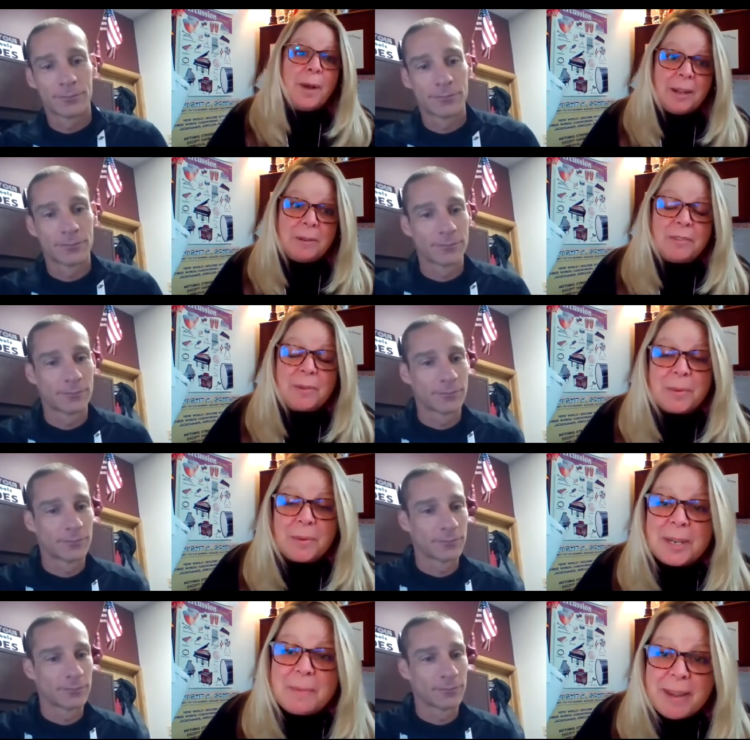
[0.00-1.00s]
Speaker 1: Well, if we
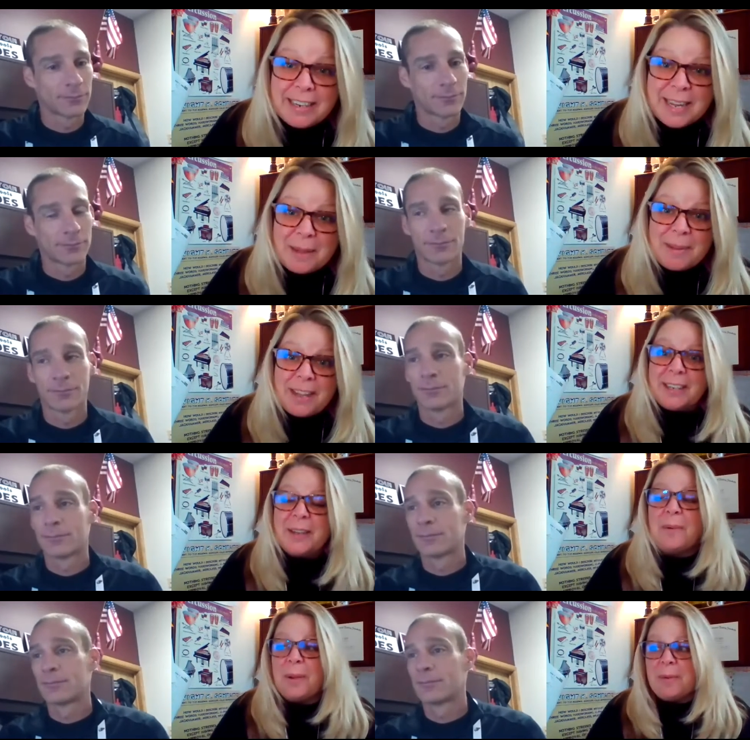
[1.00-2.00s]
weren't in a
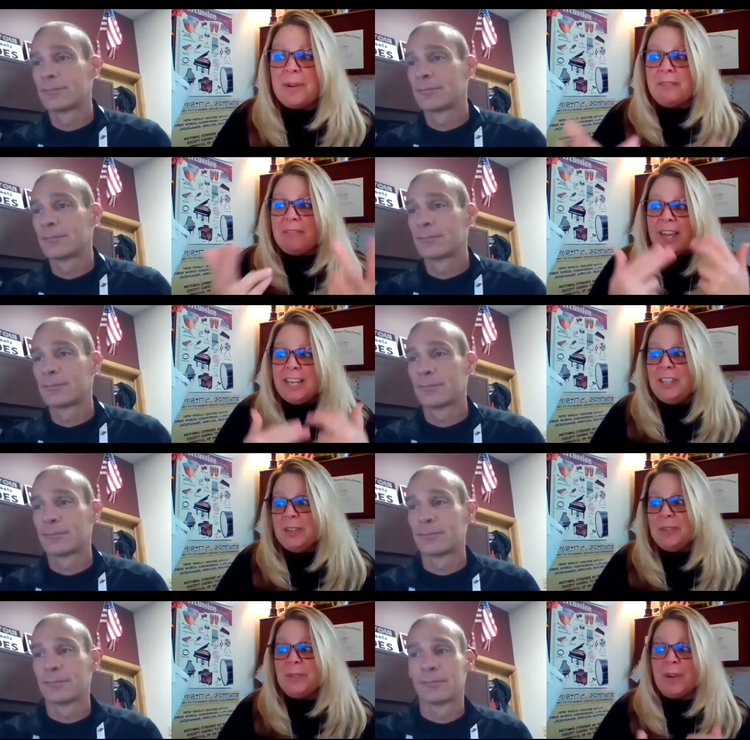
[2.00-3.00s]
pandemic, we would invite
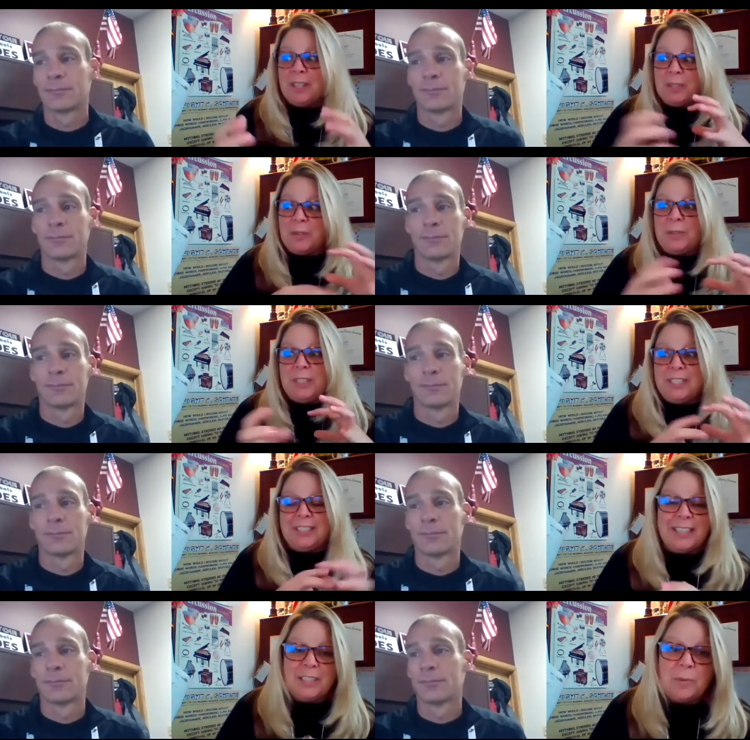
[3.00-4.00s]
you to our school to
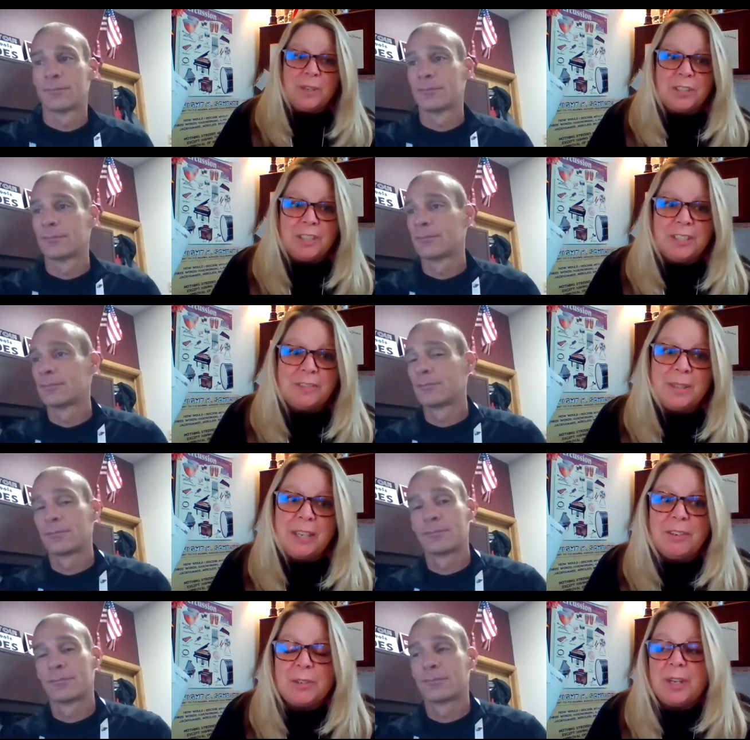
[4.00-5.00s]
select a wish list from the
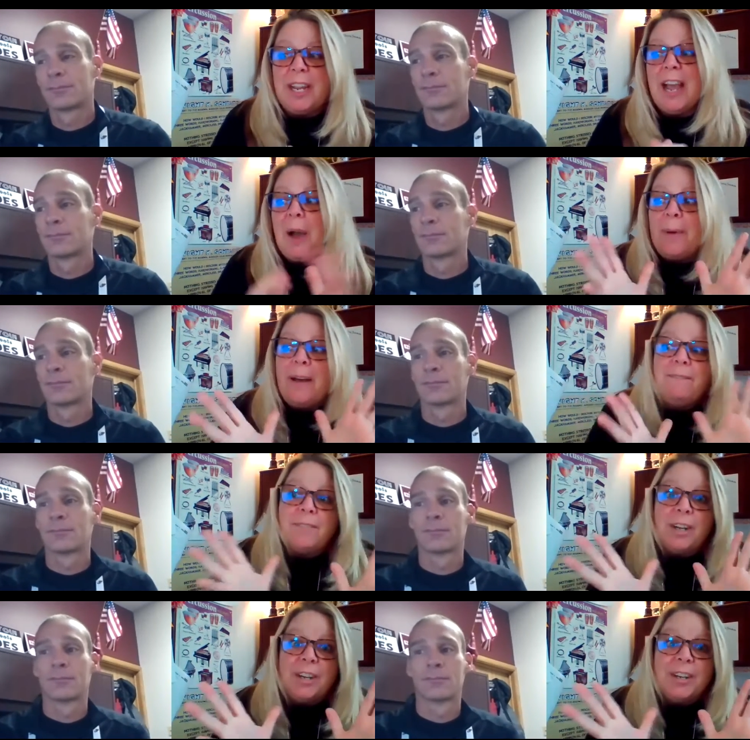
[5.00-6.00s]
Giving Tree.
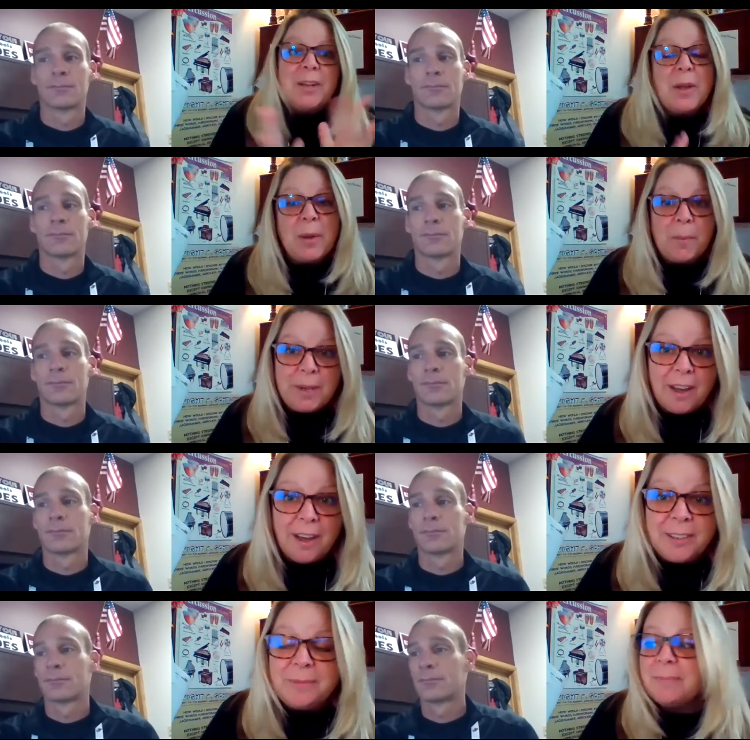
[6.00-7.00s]
However, we
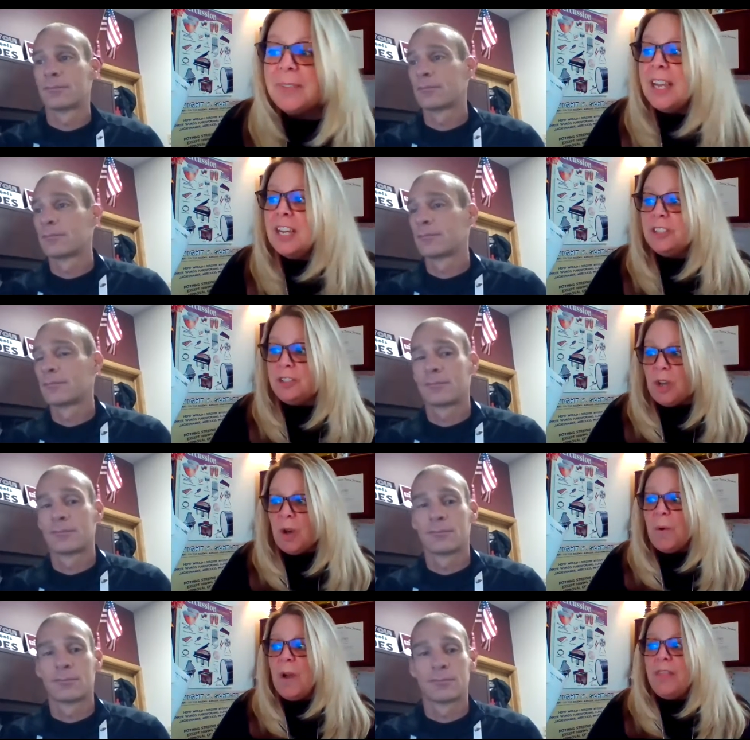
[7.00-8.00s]
are.
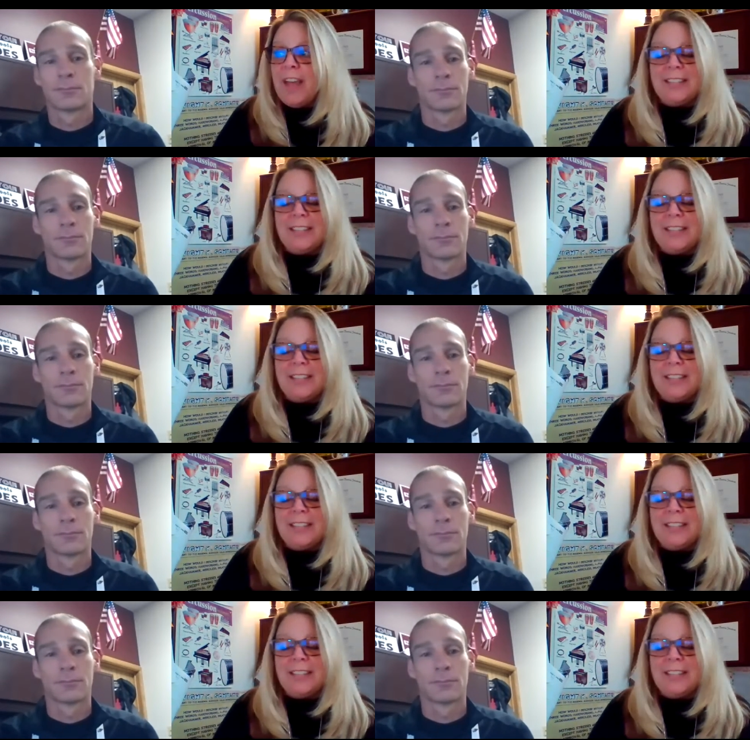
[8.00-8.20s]
So